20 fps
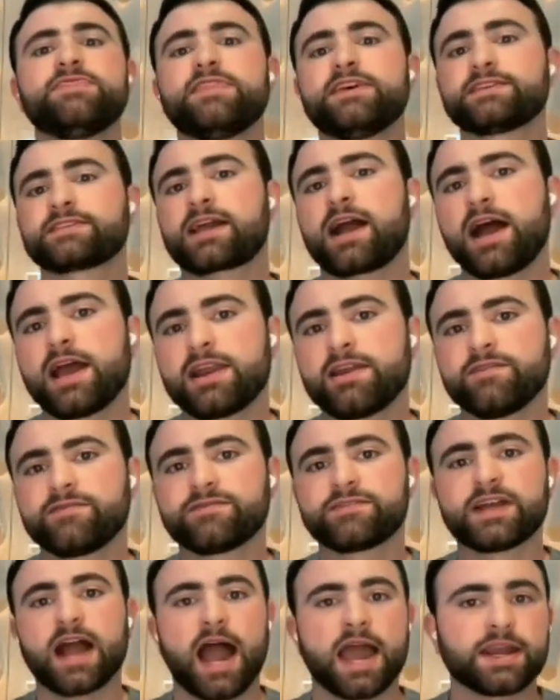and this
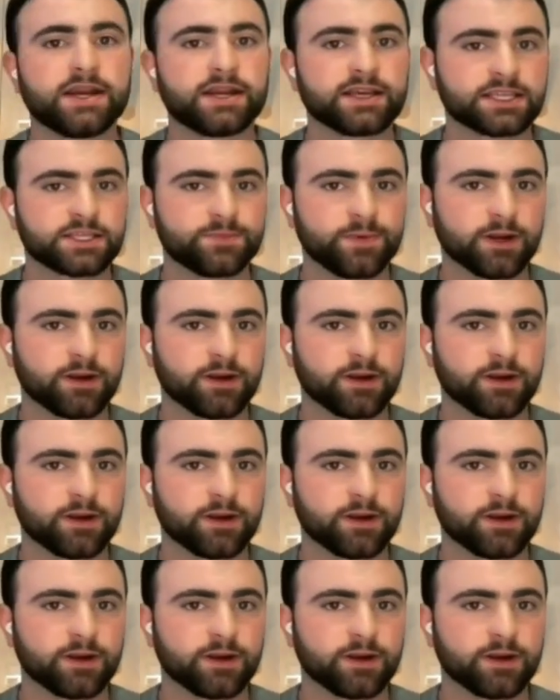kind of guided